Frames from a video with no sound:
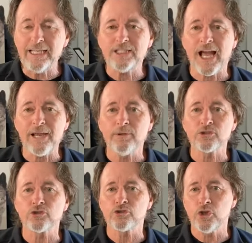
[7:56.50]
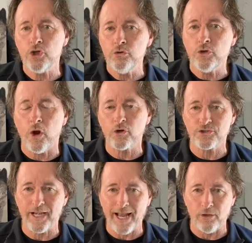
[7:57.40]
Anytime there's two
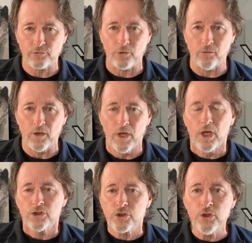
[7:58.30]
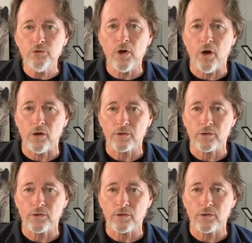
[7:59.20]
dogs in the household, two